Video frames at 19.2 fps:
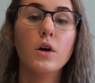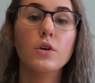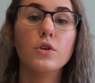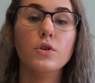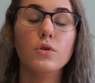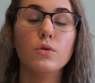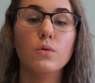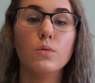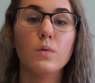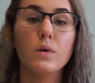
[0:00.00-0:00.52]

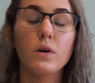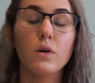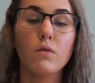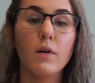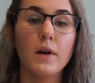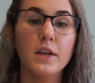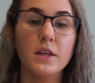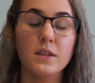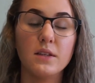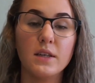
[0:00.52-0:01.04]
you will
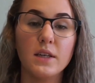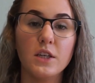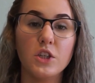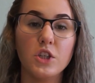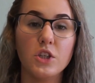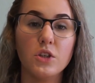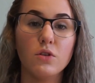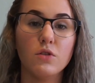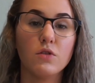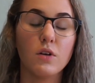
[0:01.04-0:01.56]
run into
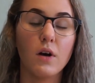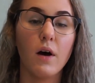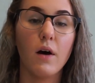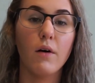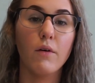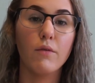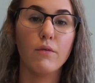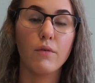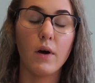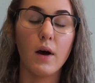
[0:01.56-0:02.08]
issues
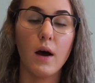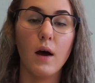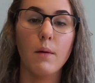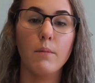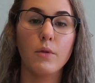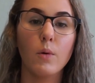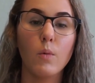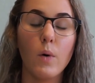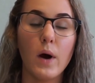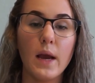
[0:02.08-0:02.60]

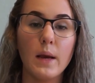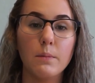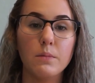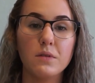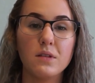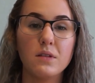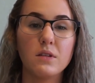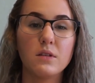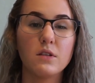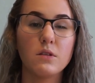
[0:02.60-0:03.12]
of the wipes
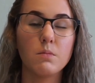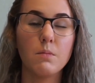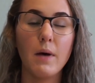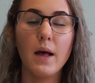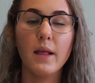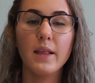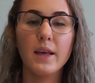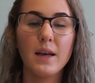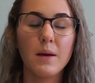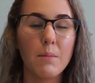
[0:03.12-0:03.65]

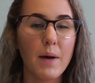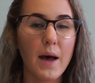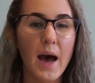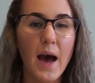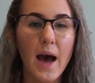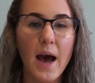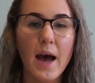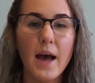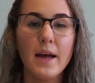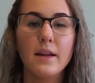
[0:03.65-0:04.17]
smelling
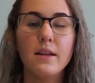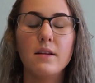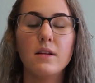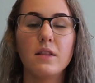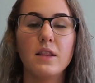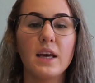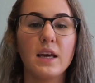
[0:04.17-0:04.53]
bad.